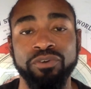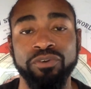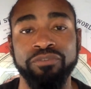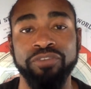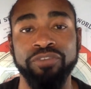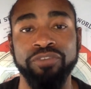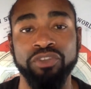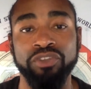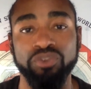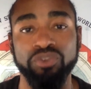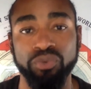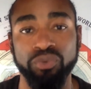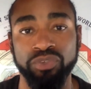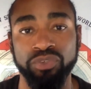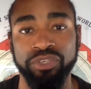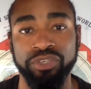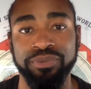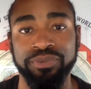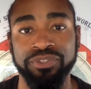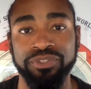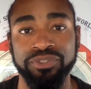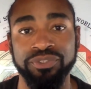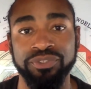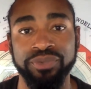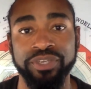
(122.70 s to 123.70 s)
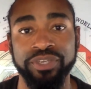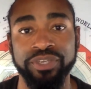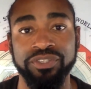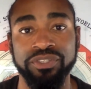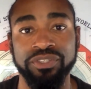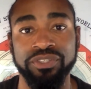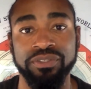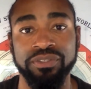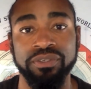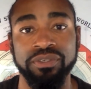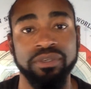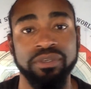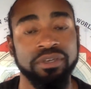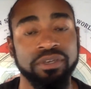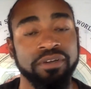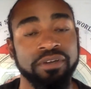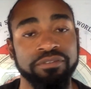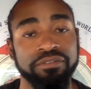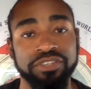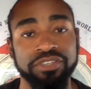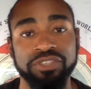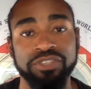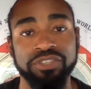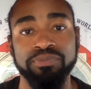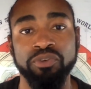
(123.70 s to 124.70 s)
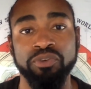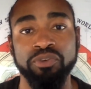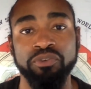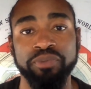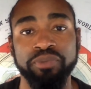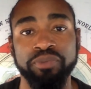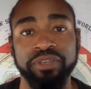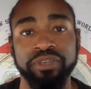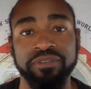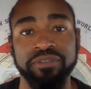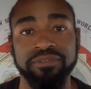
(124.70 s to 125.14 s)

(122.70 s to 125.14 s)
visual demonstration of this movement.